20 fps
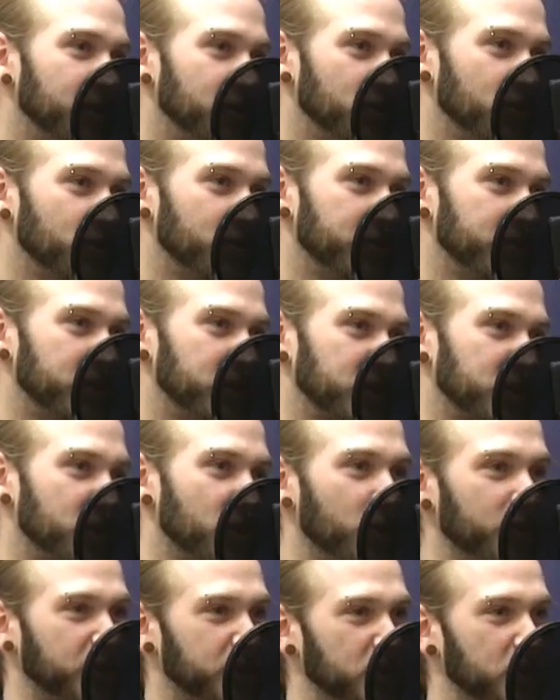You would just
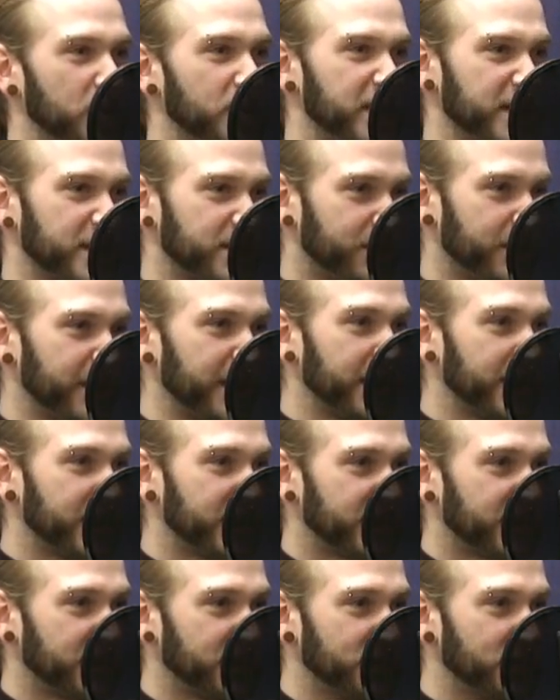go to this
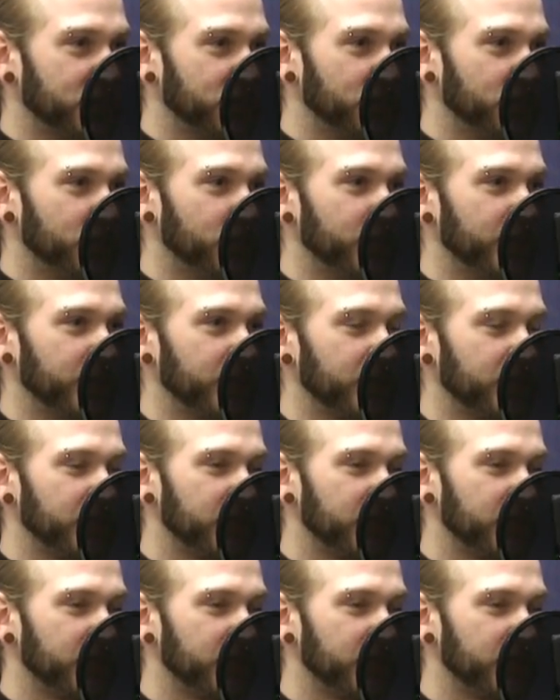place to